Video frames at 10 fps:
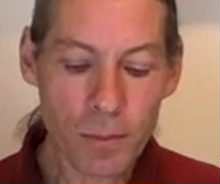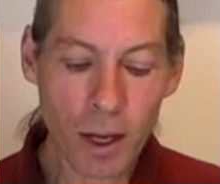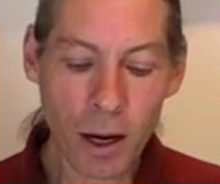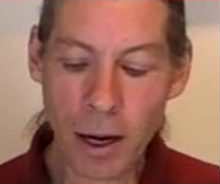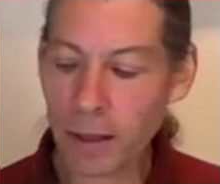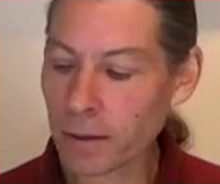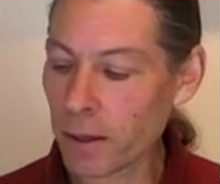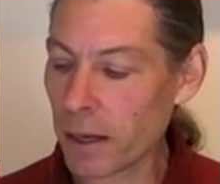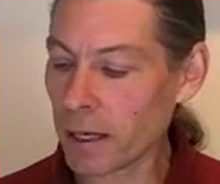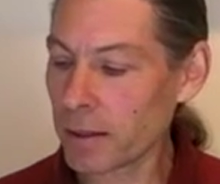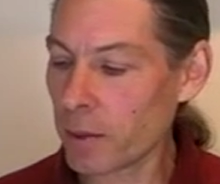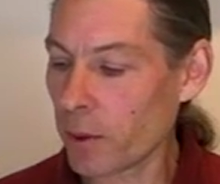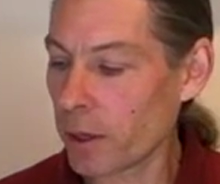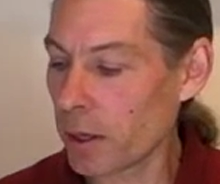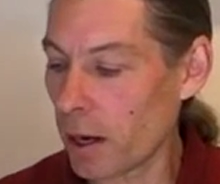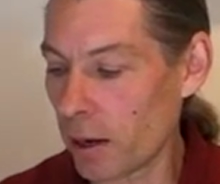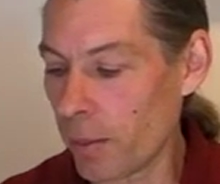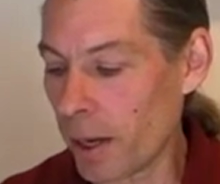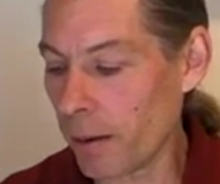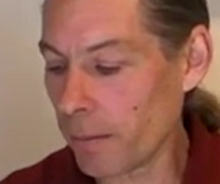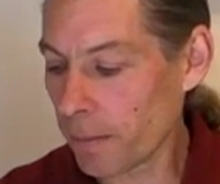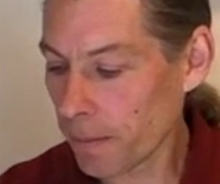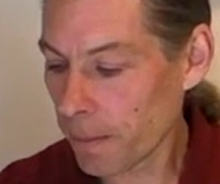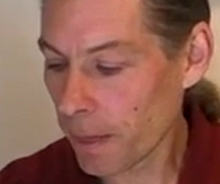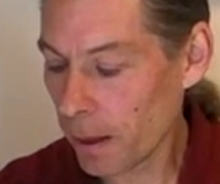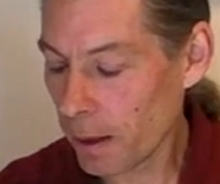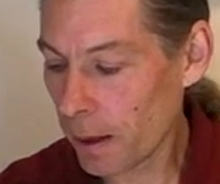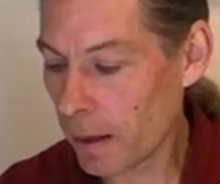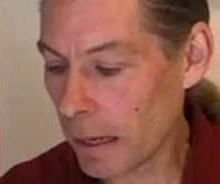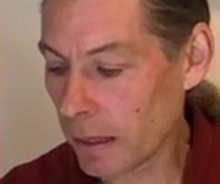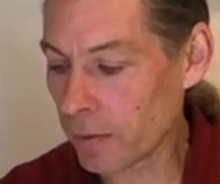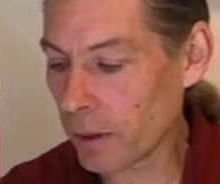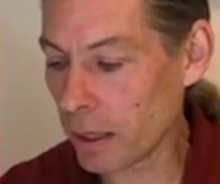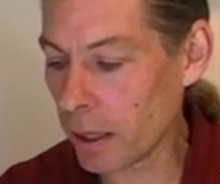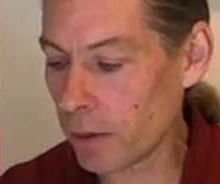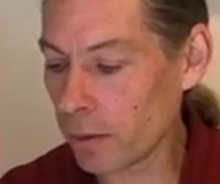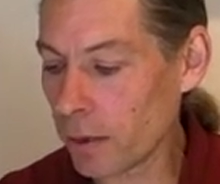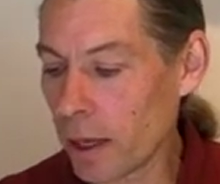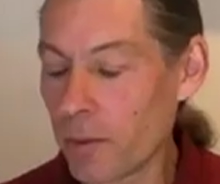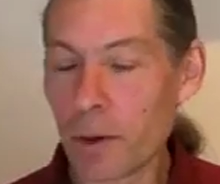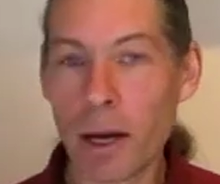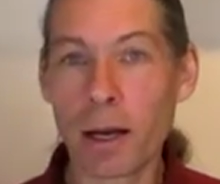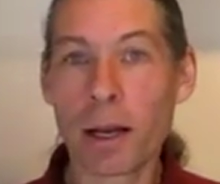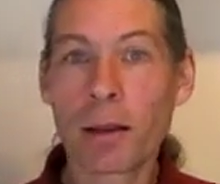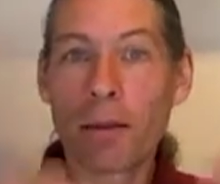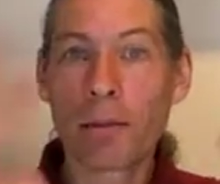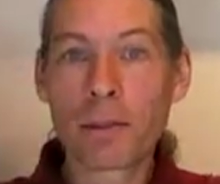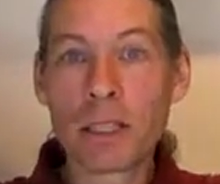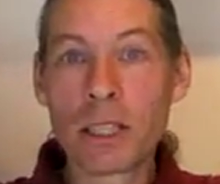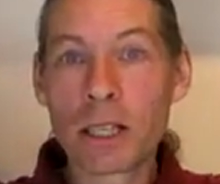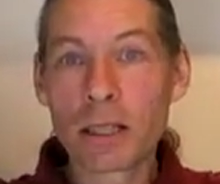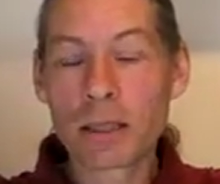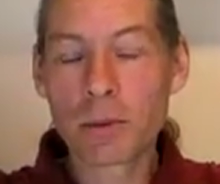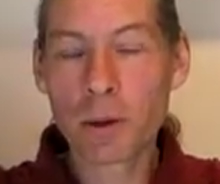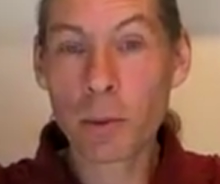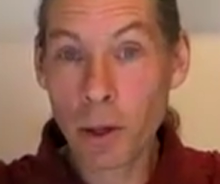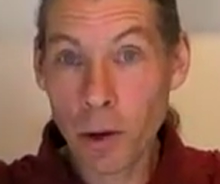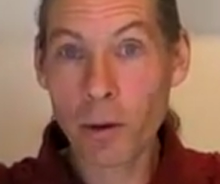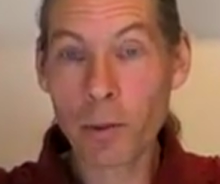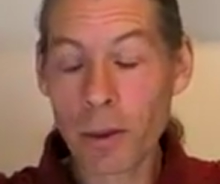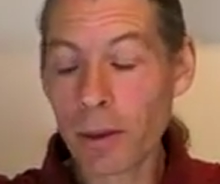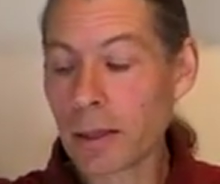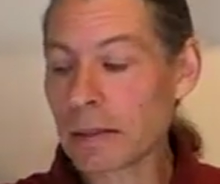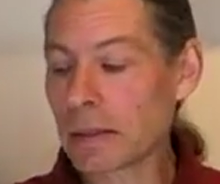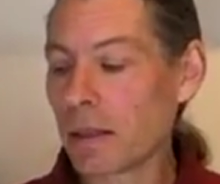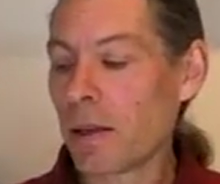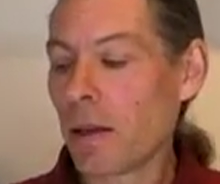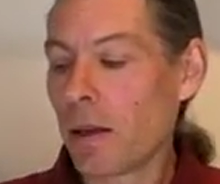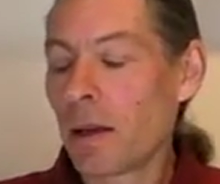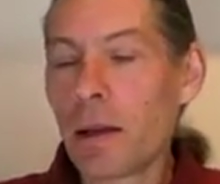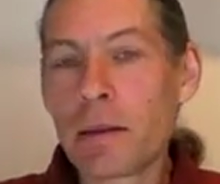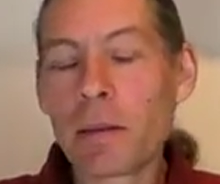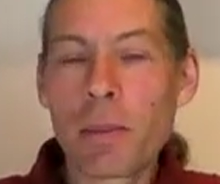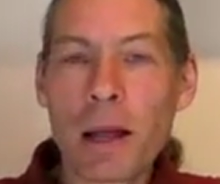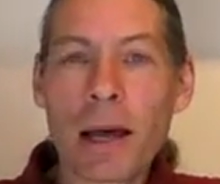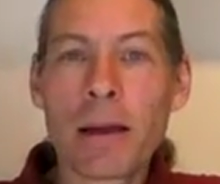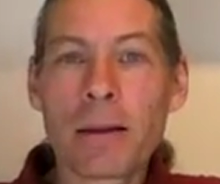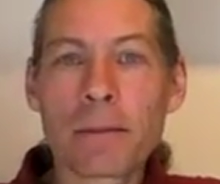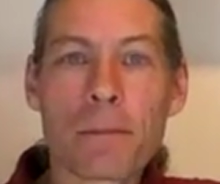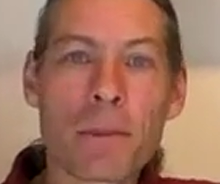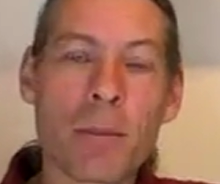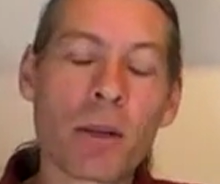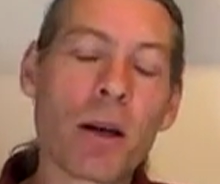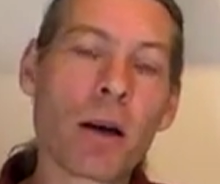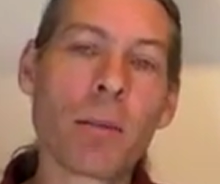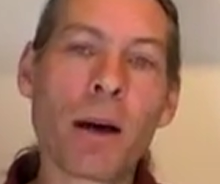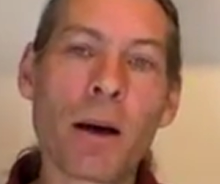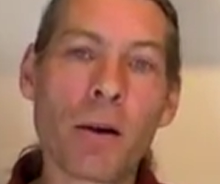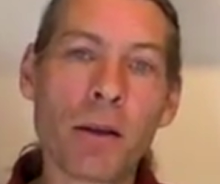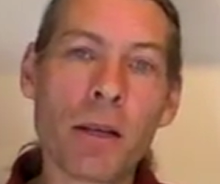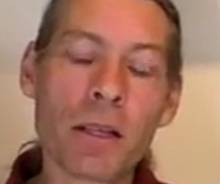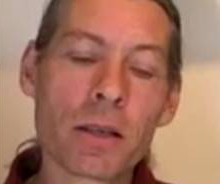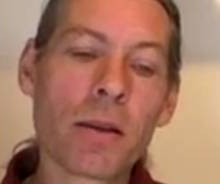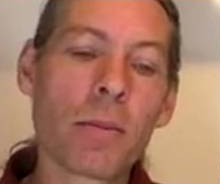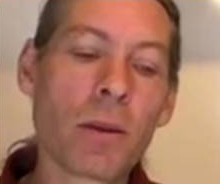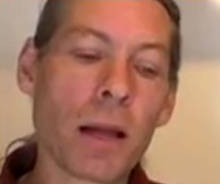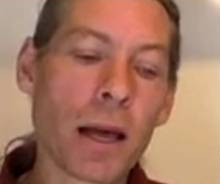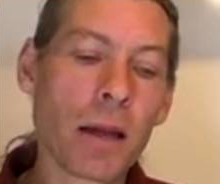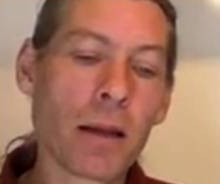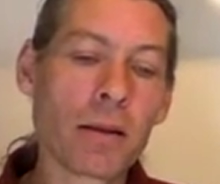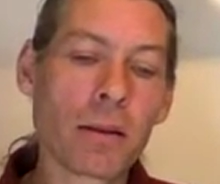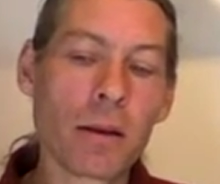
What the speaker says: Alright, so the next thing we're going to talk about in the next video, now you've kind of got the gist of where we're going with this, is the planets. I'm going to talk about how each of the planets